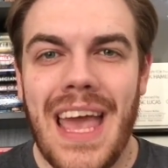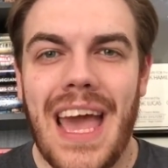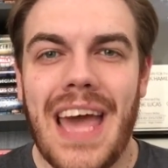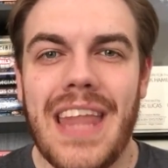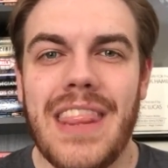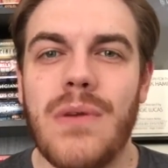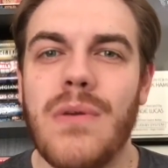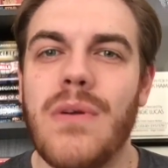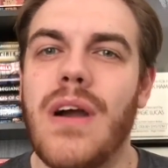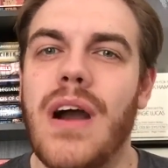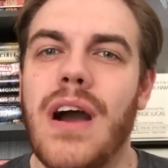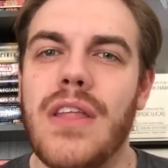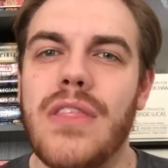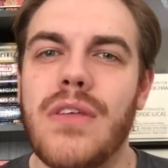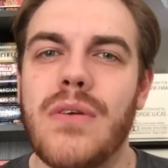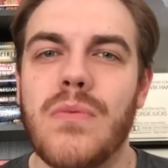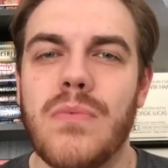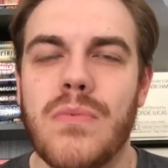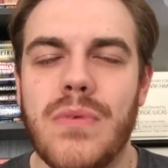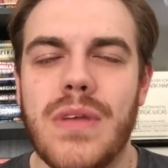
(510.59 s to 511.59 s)
And there are
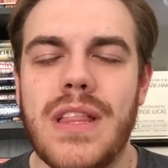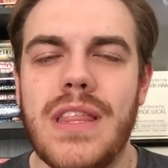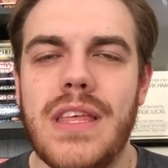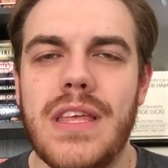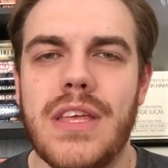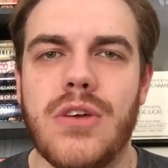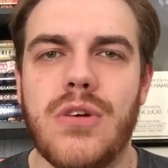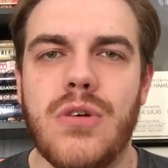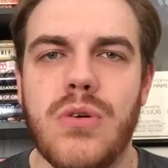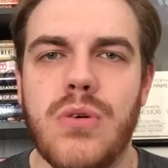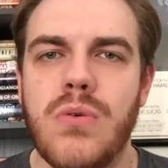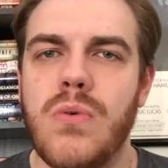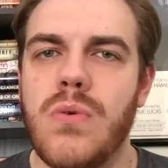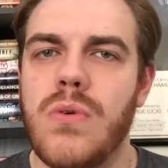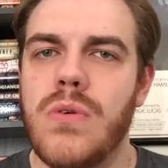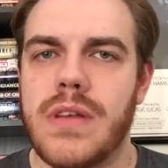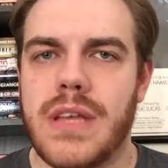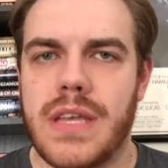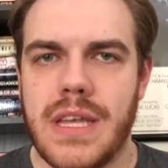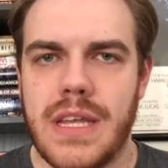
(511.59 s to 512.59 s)
other really
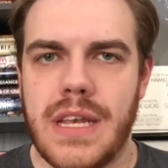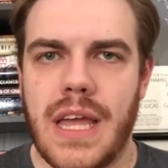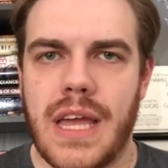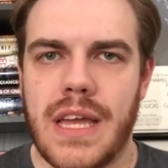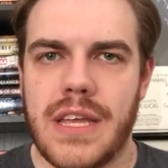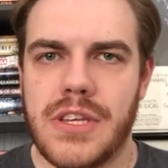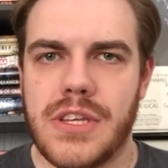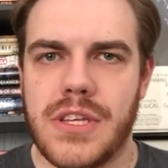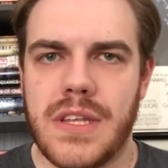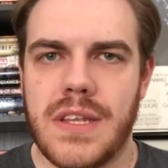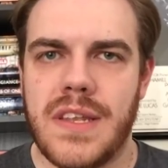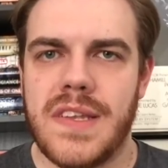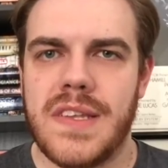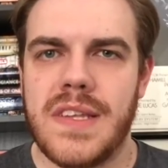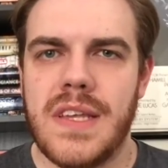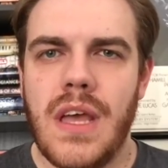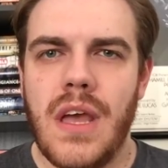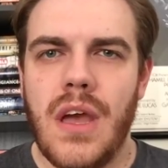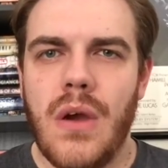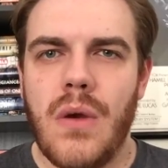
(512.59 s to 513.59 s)
cool connections